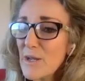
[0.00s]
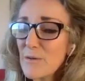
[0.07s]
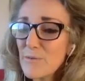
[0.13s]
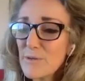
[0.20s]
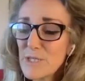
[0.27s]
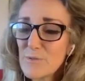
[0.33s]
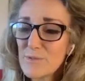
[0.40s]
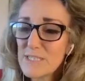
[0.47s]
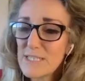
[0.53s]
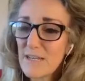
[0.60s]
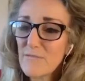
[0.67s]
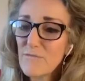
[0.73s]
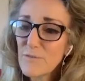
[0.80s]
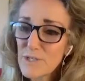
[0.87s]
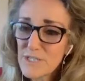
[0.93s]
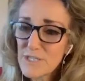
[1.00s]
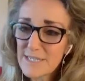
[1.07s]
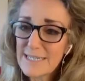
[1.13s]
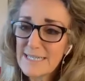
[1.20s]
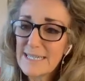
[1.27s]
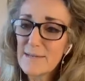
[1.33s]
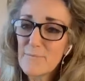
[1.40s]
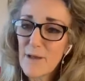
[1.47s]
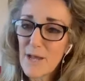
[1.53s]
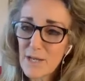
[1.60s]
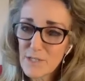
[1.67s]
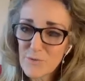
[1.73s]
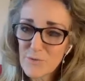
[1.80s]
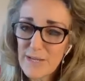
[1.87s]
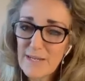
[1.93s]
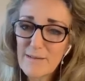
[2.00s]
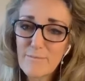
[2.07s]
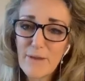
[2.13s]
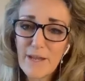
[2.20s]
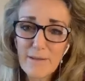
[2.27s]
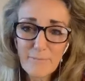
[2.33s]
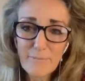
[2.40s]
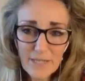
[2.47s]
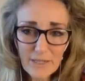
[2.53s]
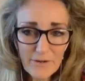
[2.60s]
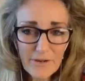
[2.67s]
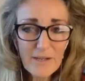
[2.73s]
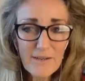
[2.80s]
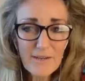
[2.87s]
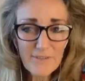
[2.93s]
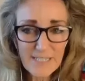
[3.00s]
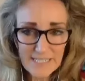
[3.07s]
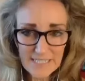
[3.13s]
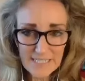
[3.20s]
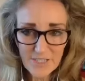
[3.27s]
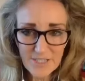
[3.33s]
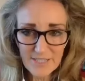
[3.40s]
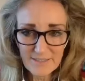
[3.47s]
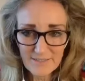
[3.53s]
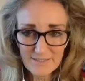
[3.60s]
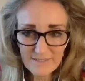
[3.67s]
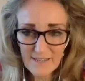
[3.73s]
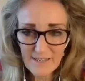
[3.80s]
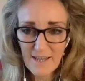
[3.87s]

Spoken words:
which was unfortunately punctuated by a period of addiction.